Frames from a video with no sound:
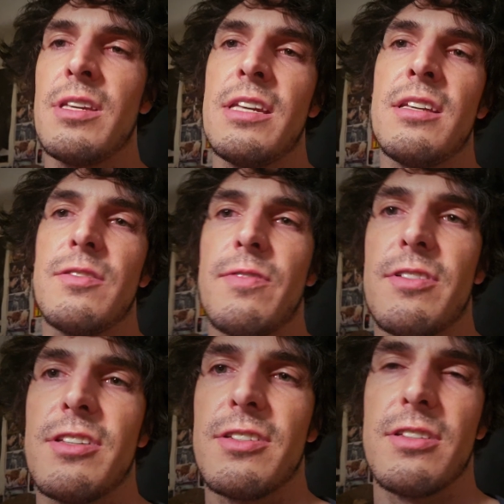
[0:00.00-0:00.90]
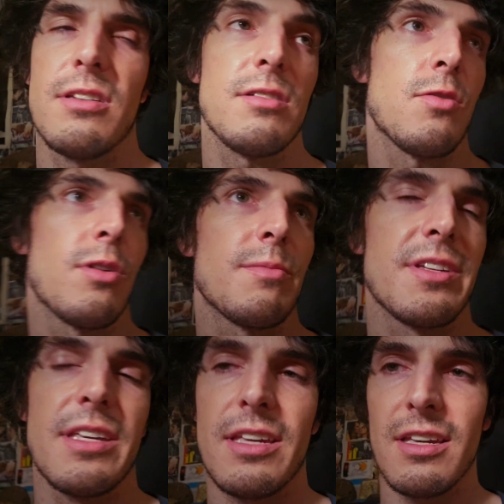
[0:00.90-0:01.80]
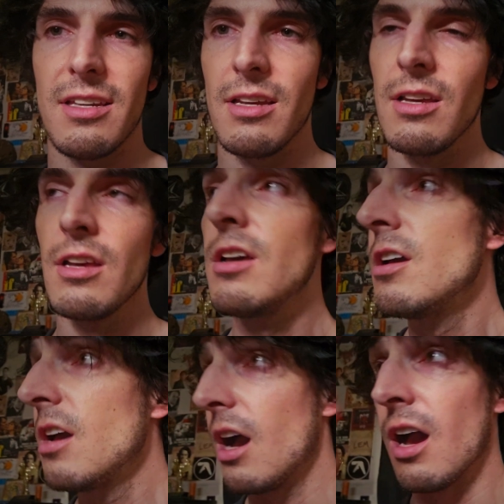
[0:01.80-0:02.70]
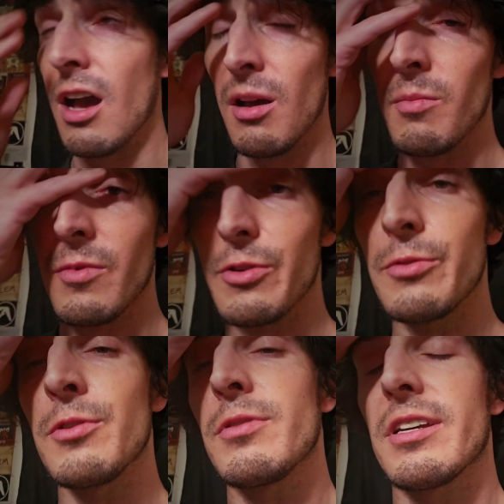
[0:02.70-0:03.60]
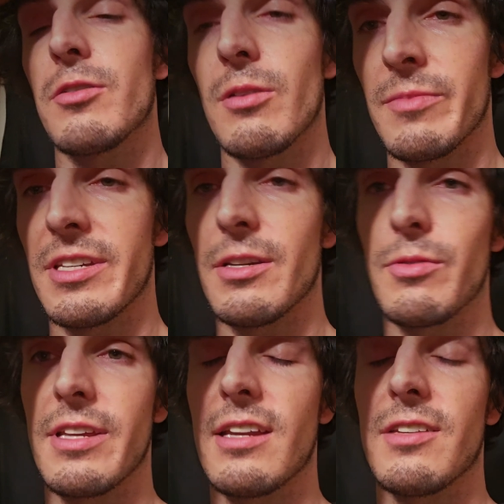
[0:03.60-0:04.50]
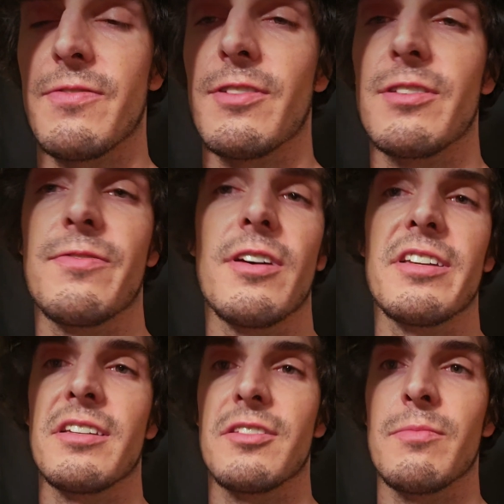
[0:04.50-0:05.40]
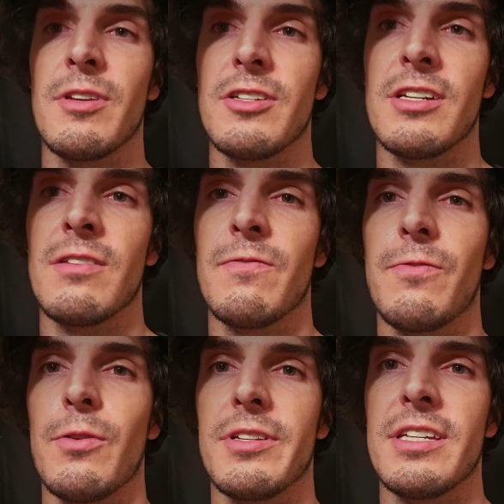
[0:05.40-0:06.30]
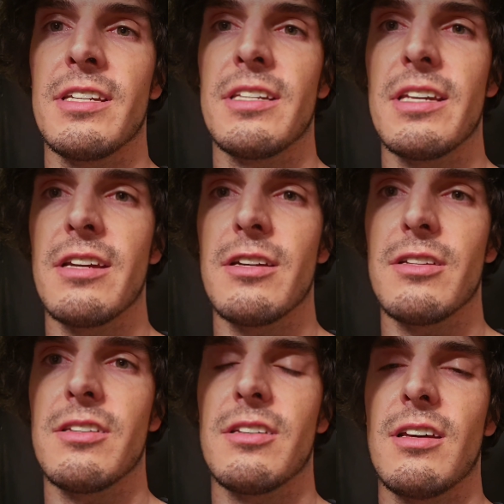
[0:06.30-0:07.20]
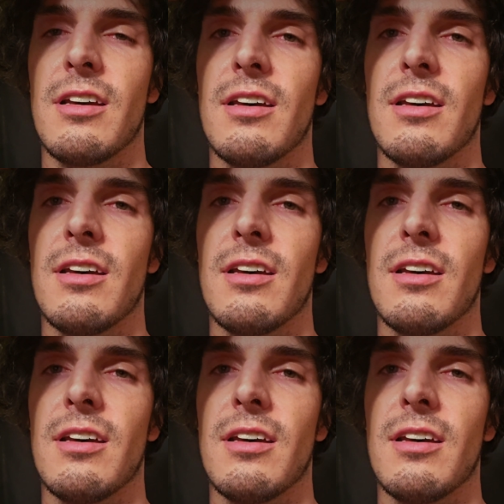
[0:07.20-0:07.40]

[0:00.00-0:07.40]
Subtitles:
Means versus Court McGee. Who knew that Court McGee would get his first fucking submission in 14 years?